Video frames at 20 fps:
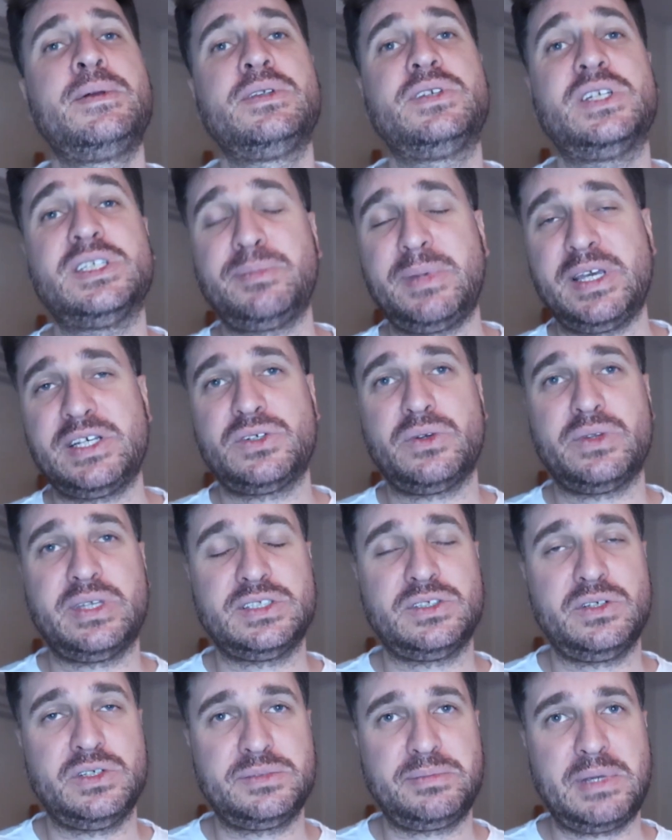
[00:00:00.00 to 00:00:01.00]
Just make sure
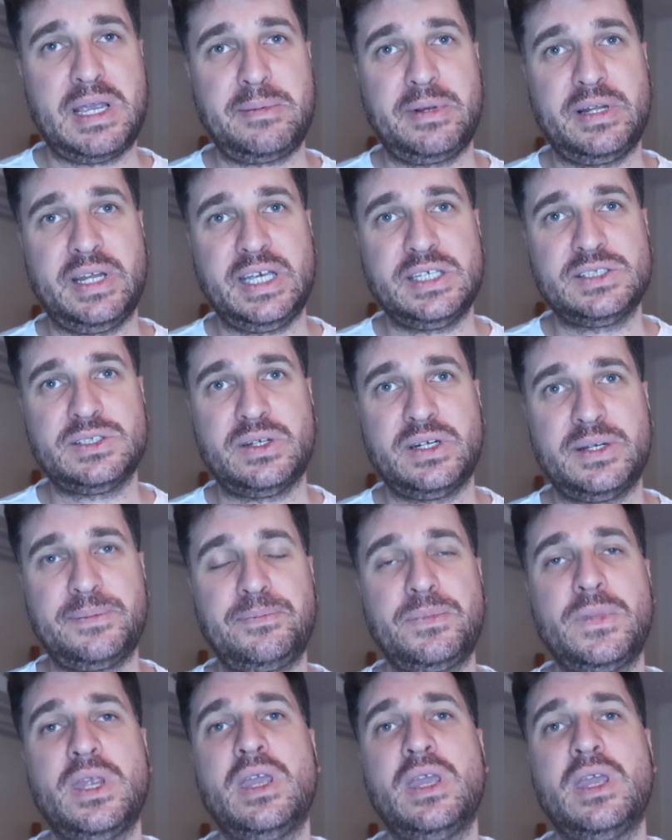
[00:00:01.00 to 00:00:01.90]
there's no spammy links on it.